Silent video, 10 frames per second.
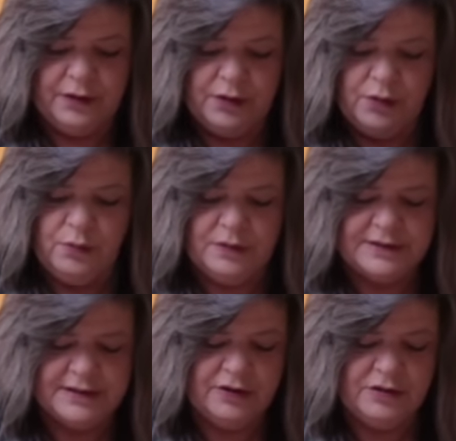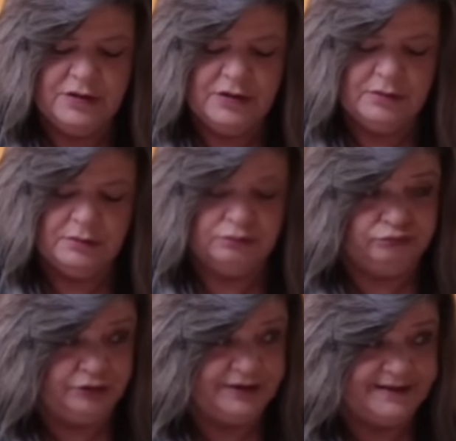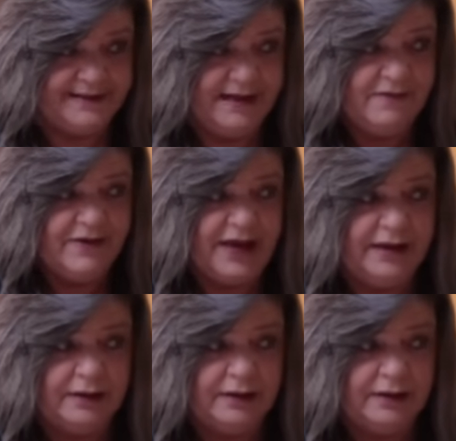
What's the good news receiving?